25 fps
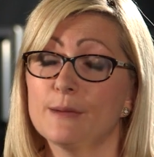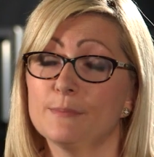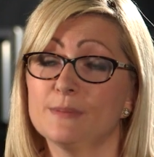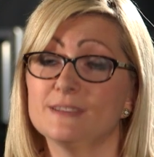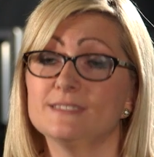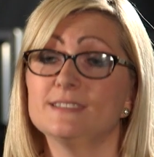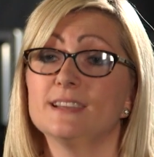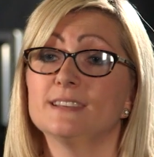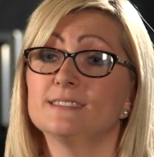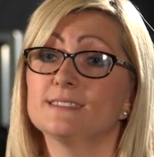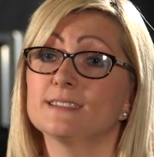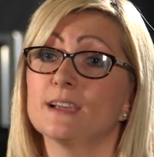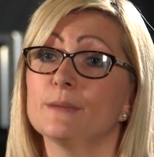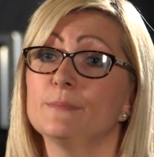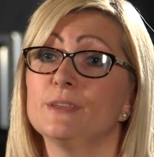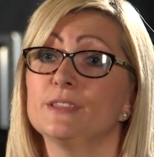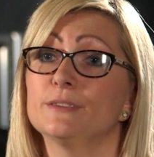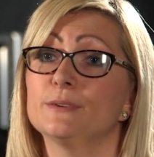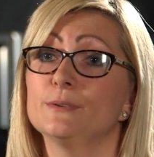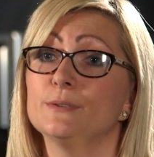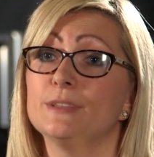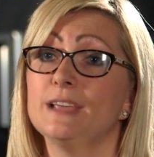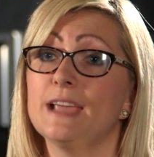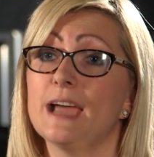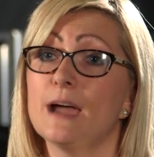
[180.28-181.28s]
up as it's coming
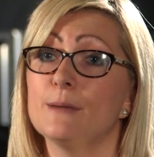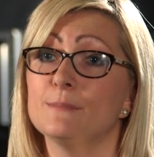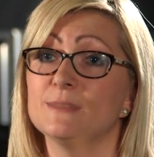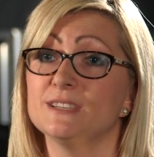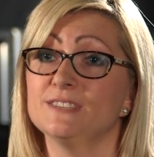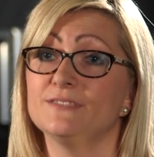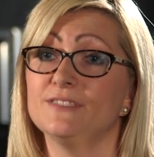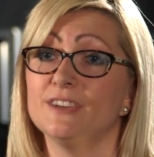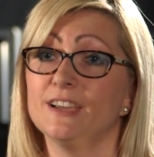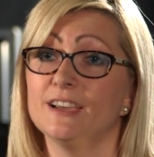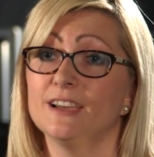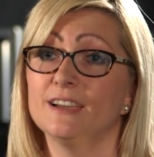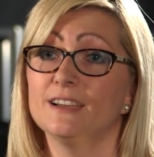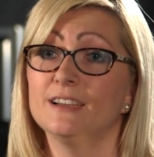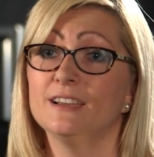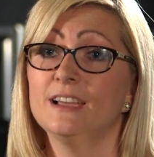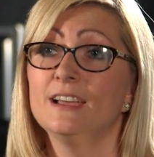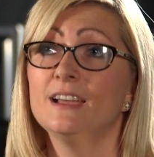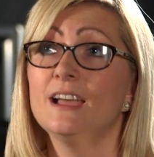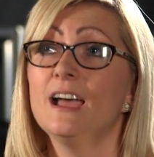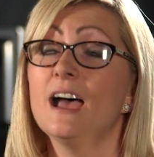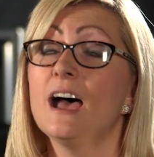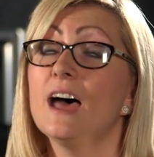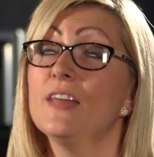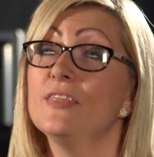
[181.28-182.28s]
through the atmosphere.
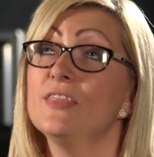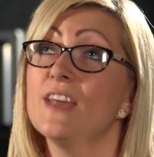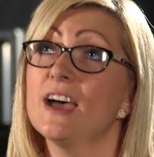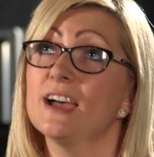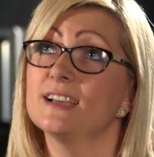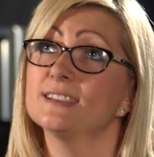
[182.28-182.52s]
And